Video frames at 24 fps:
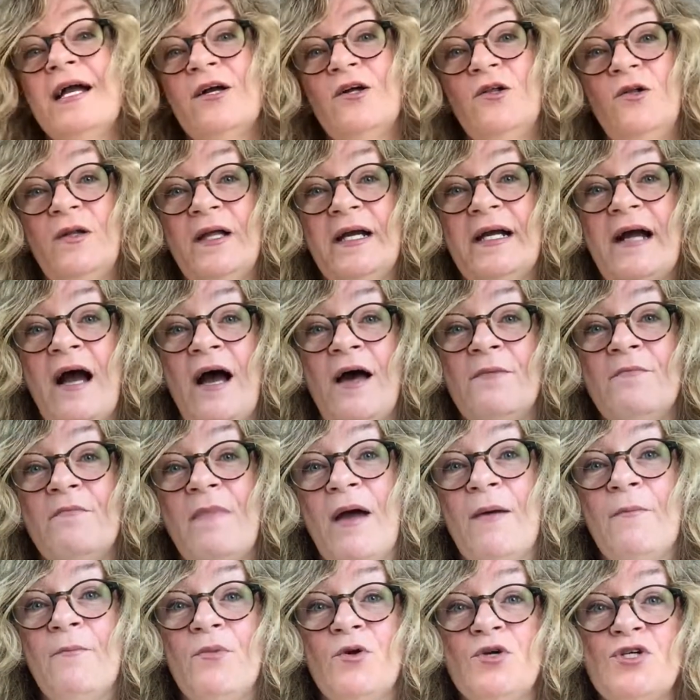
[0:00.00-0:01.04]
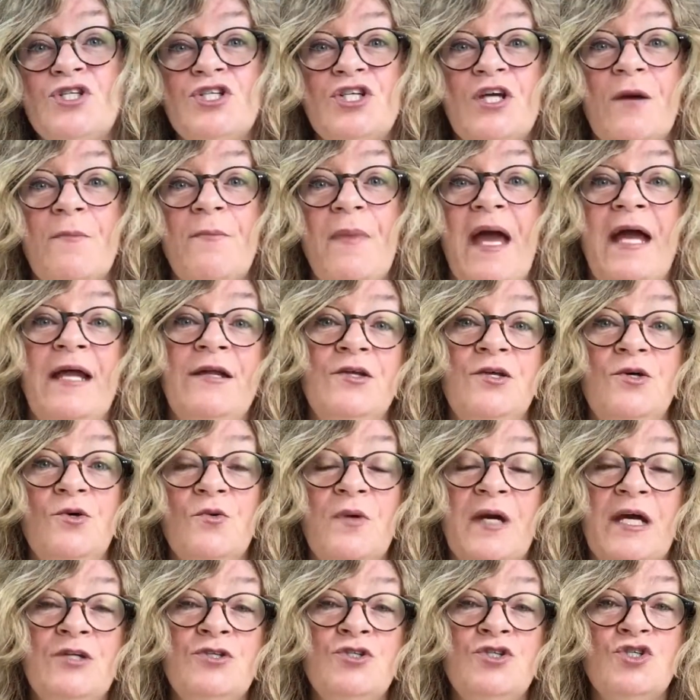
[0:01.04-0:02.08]
click on membership, and you
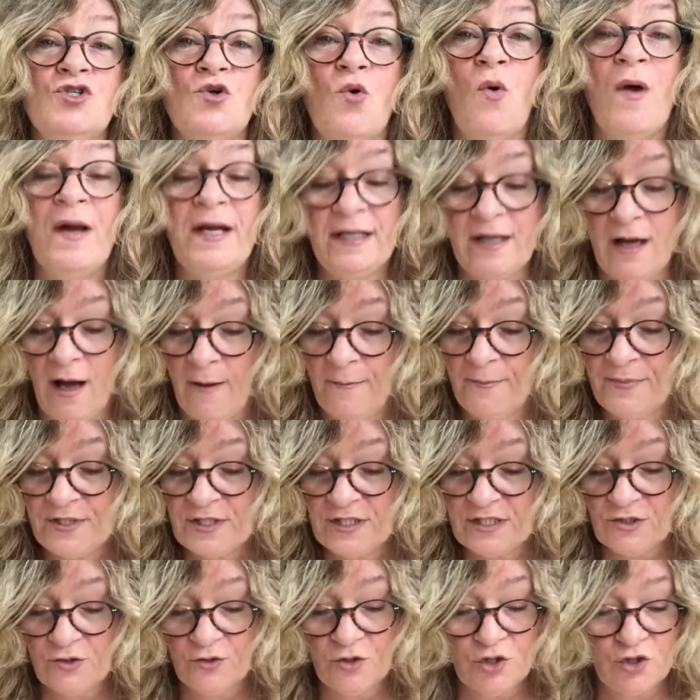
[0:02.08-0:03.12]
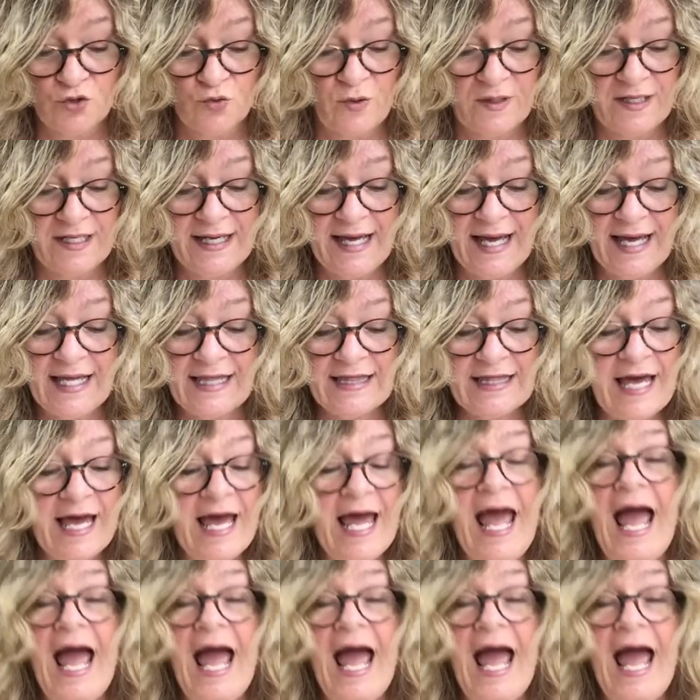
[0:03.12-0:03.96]
can join up until the 28th.